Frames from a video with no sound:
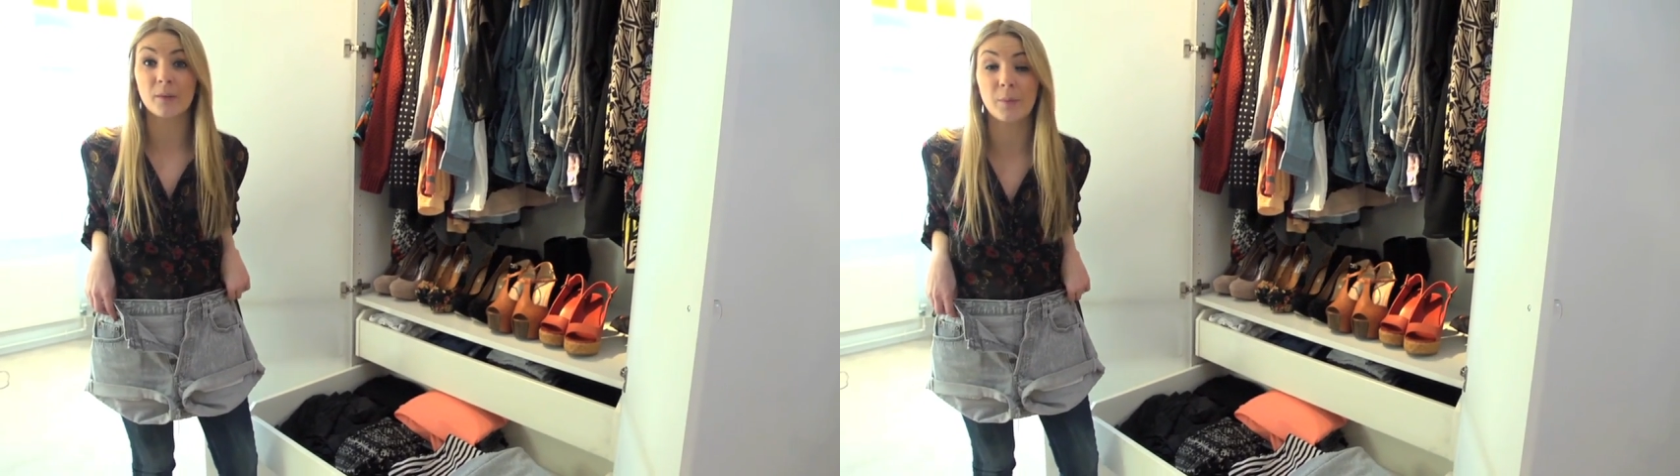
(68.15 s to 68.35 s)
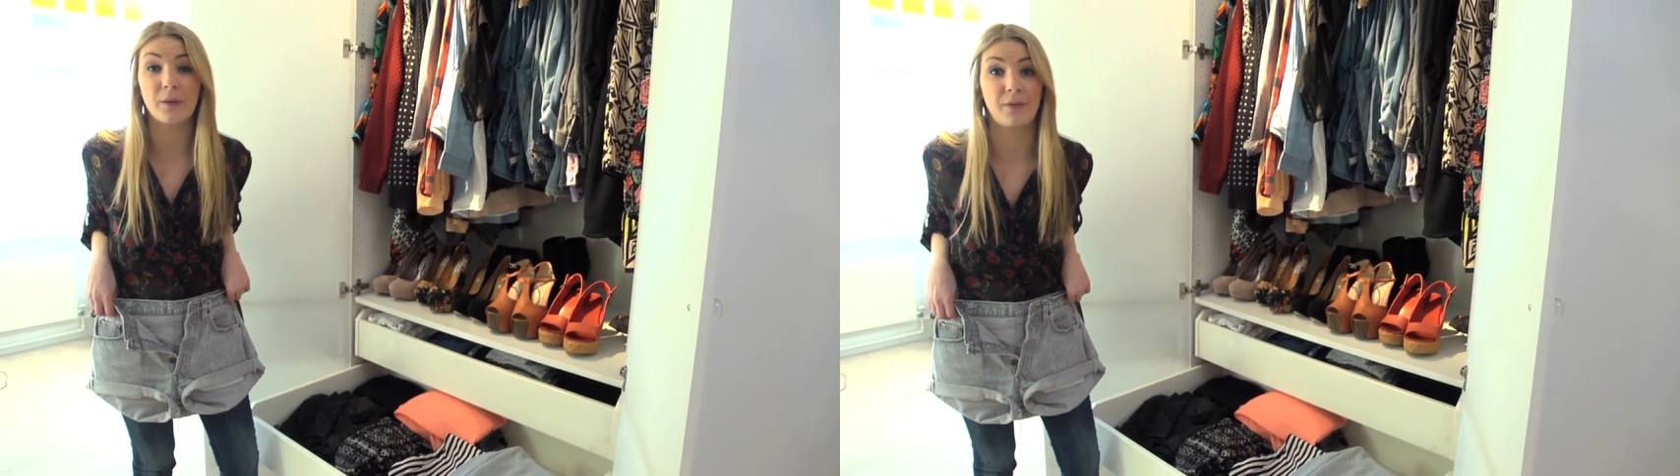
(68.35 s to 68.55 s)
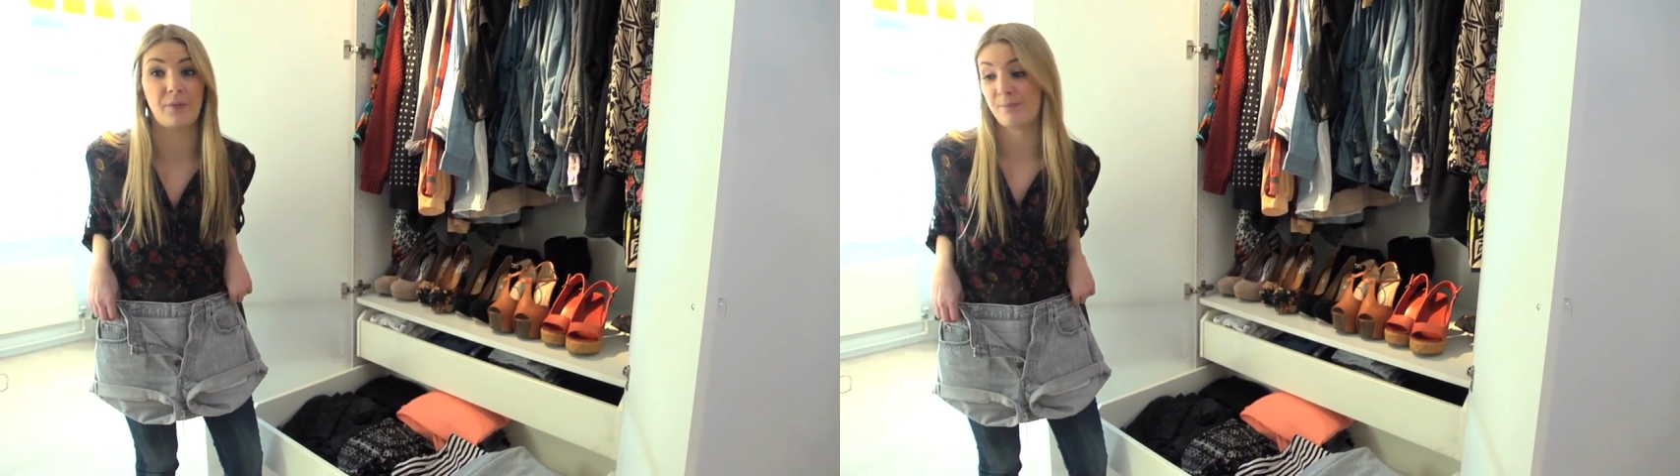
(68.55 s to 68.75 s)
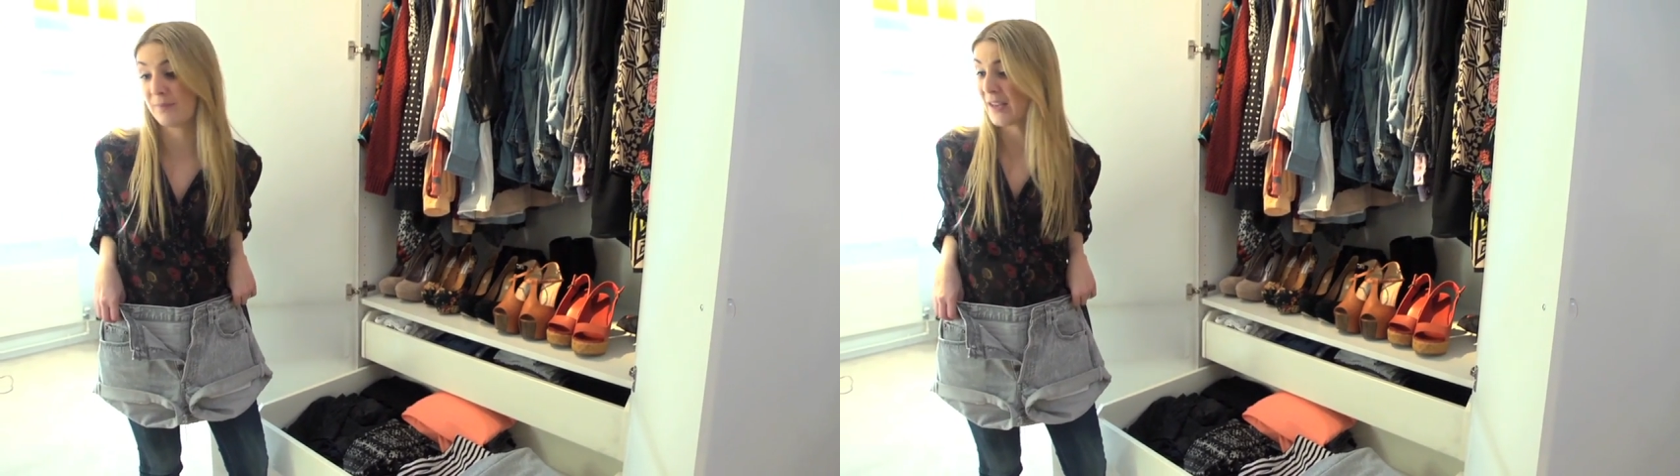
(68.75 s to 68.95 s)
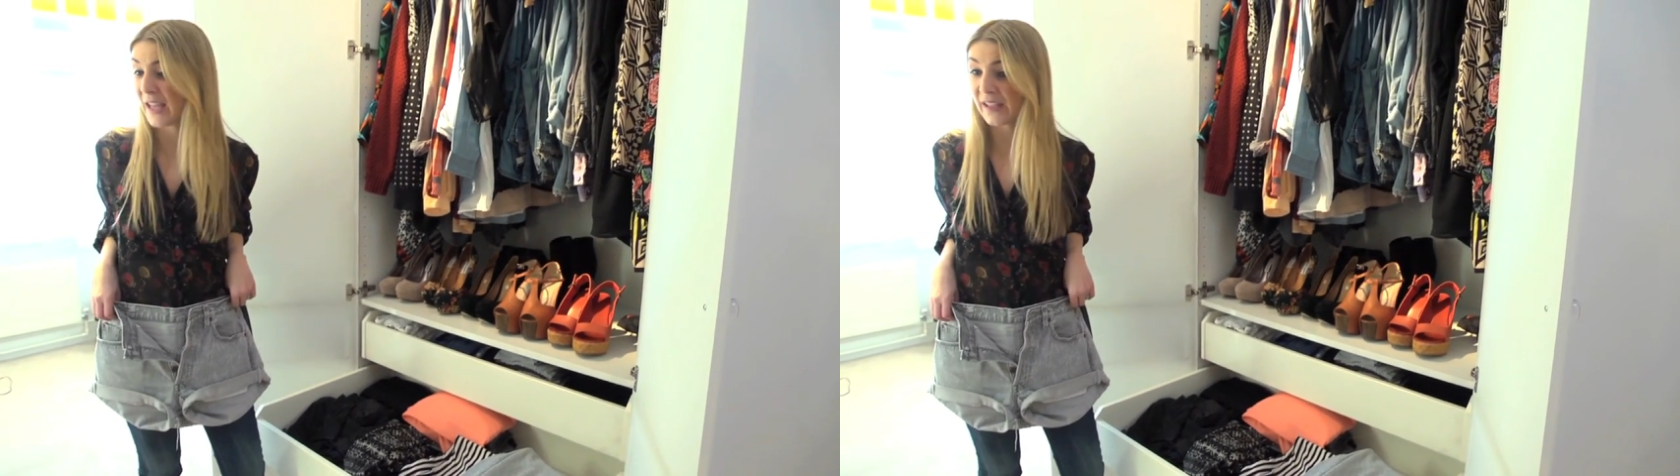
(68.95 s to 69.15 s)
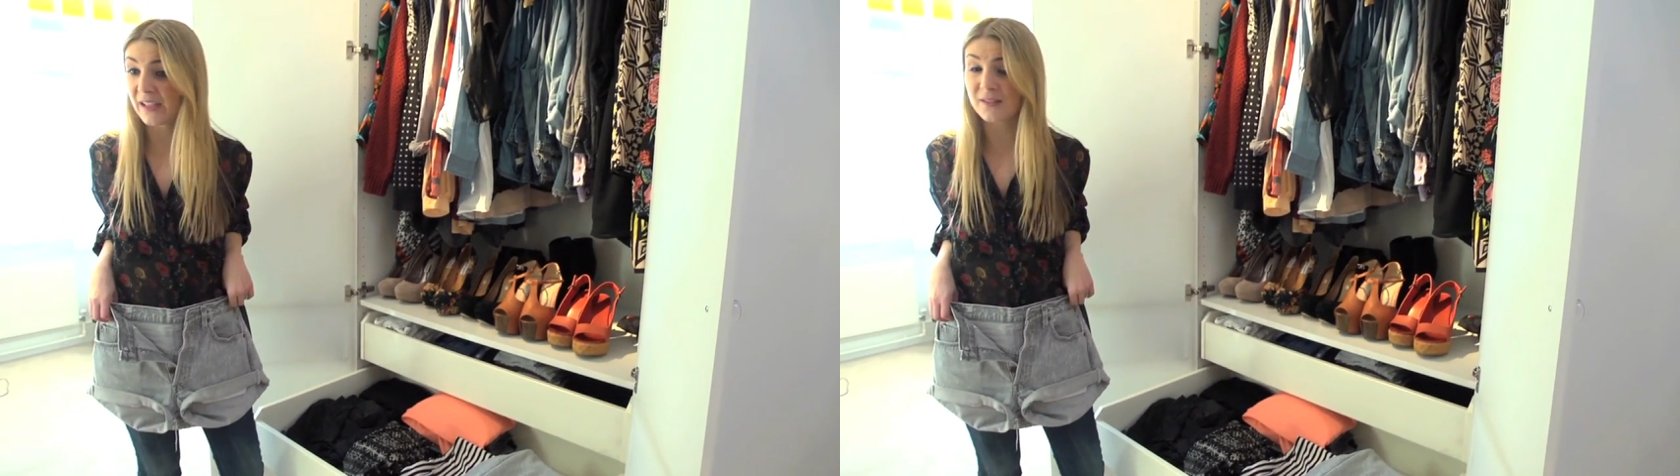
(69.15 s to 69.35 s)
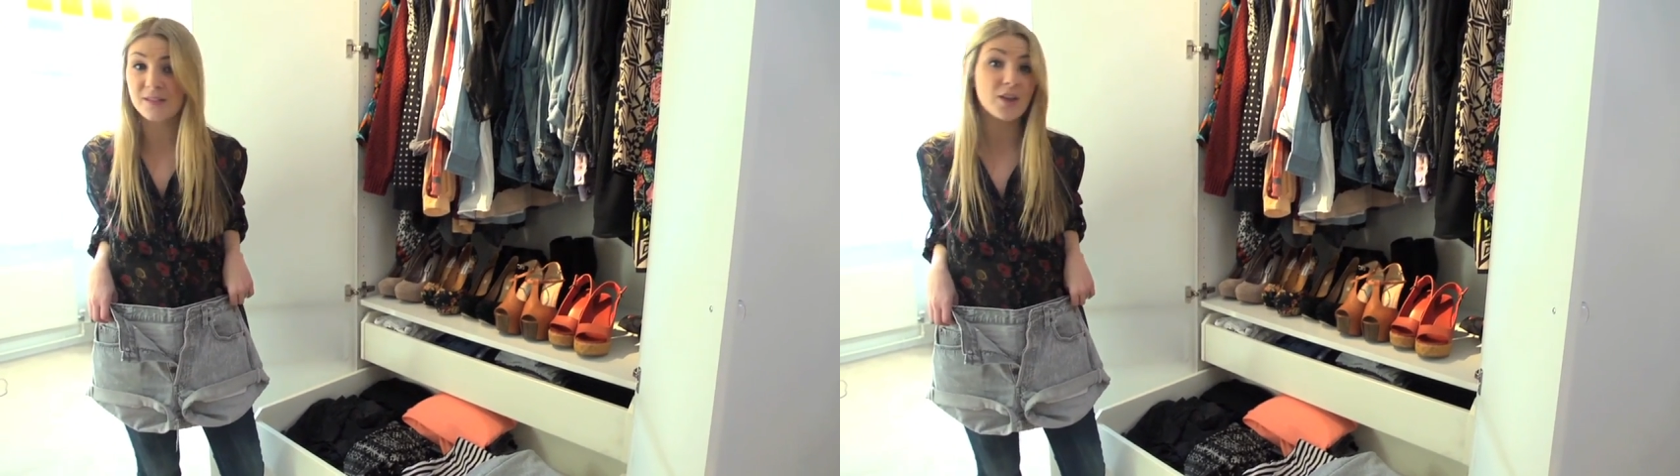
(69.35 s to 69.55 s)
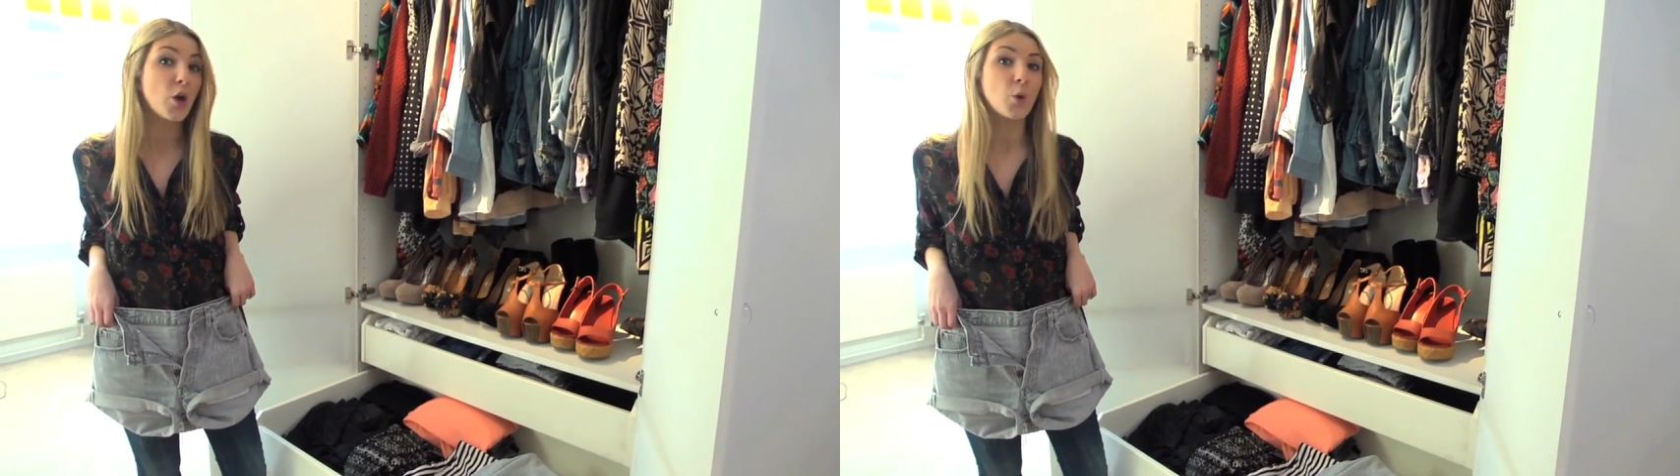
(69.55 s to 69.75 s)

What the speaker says: them with leggings,